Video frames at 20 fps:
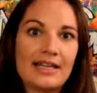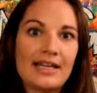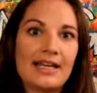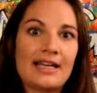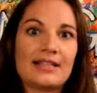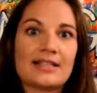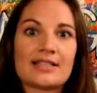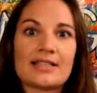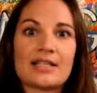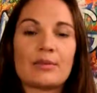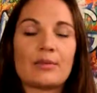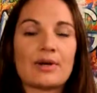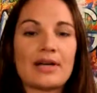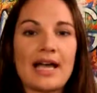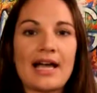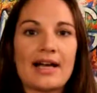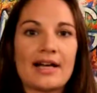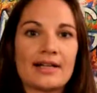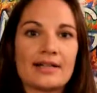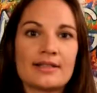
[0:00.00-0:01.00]
and someone
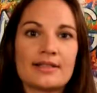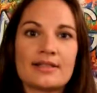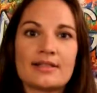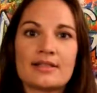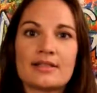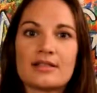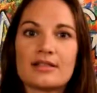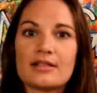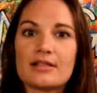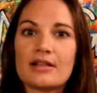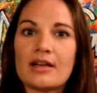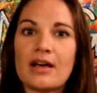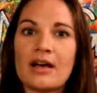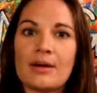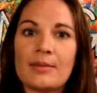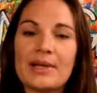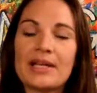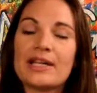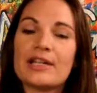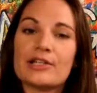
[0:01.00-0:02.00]
has
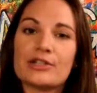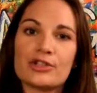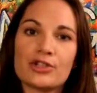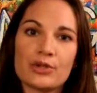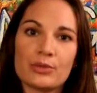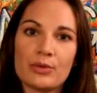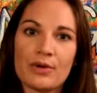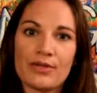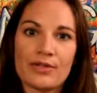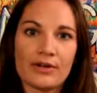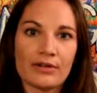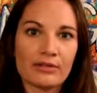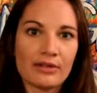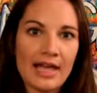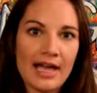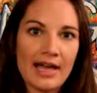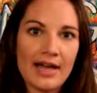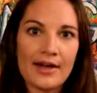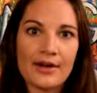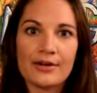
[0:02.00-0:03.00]
an issue with their
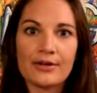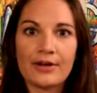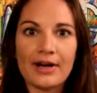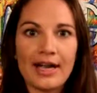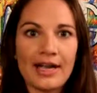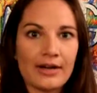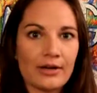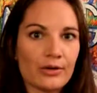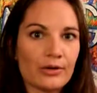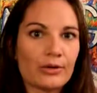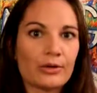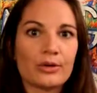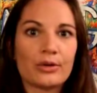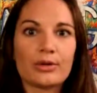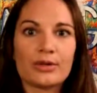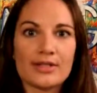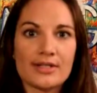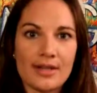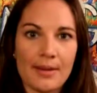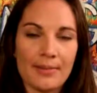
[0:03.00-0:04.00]
leg or ankle
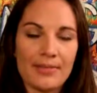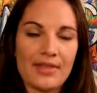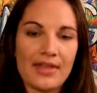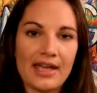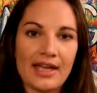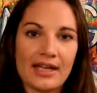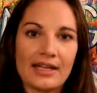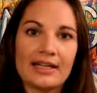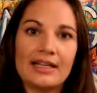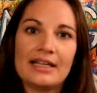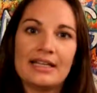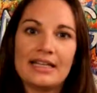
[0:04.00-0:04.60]
or something